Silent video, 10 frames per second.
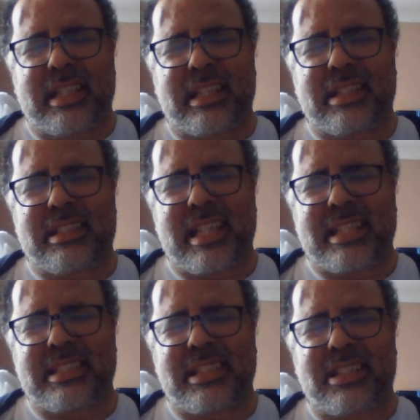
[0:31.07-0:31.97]
and the
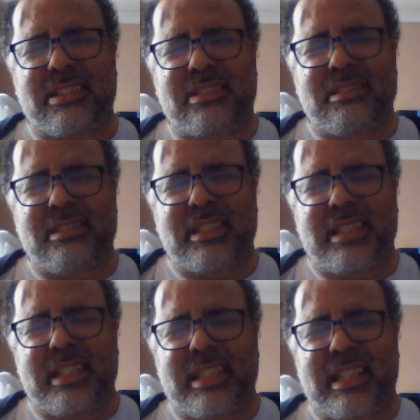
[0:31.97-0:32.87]
testing
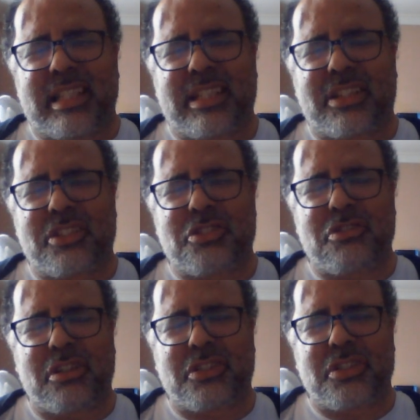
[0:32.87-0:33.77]
and the
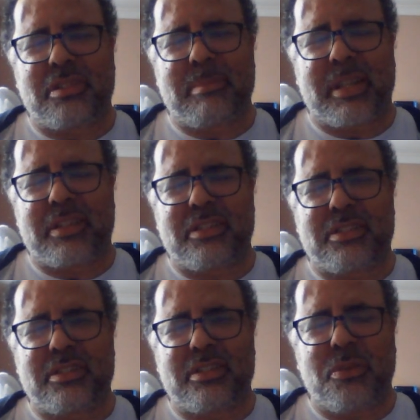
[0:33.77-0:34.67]
construction
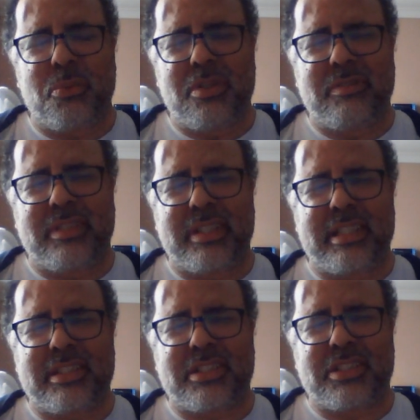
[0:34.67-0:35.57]
methods, all of it
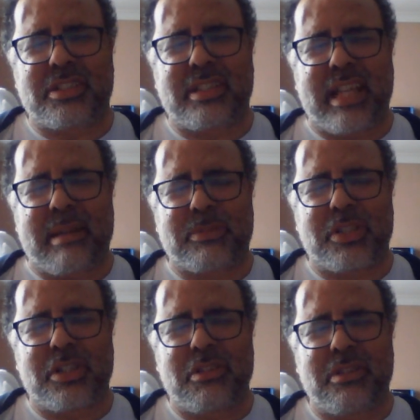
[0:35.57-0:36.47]
is just
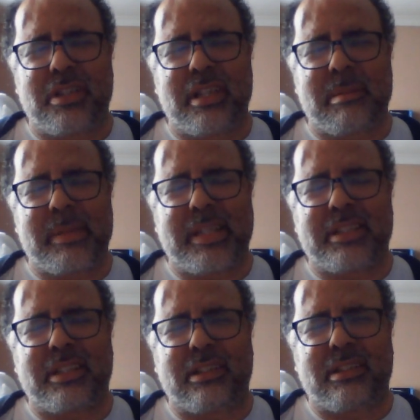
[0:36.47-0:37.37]
absolutely
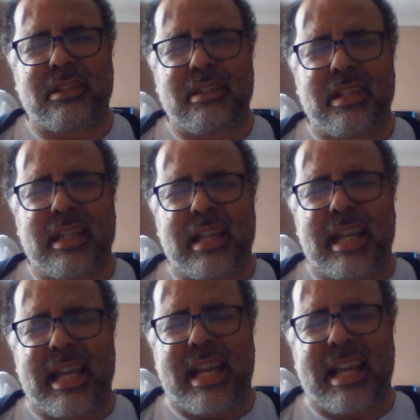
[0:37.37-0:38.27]
amazing.
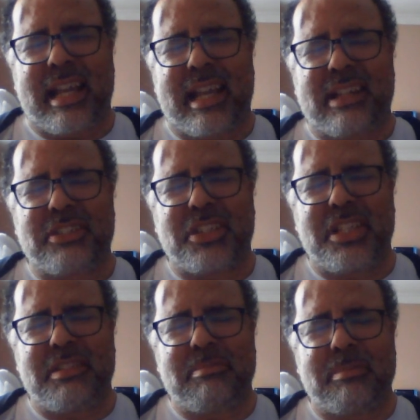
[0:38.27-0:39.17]
How do
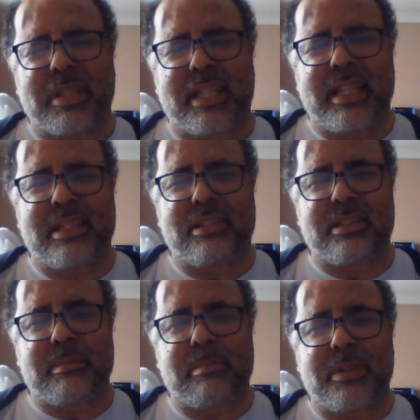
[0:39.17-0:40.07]
you even begin
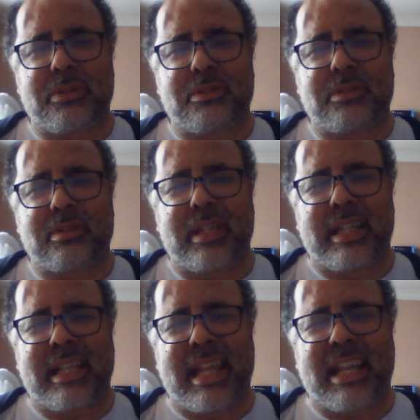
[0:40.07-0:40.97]
to build
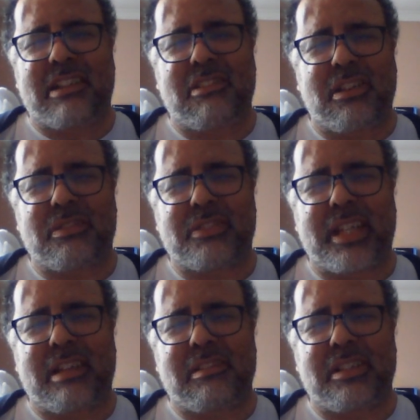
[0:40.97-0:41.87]
an
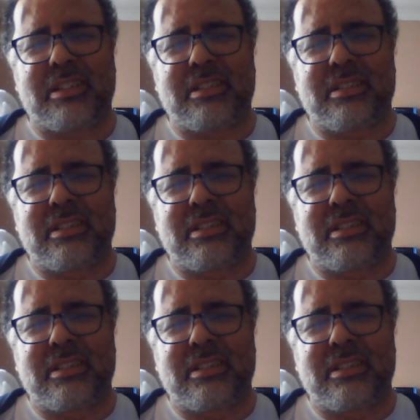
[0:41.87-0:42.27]
aircraft carrier?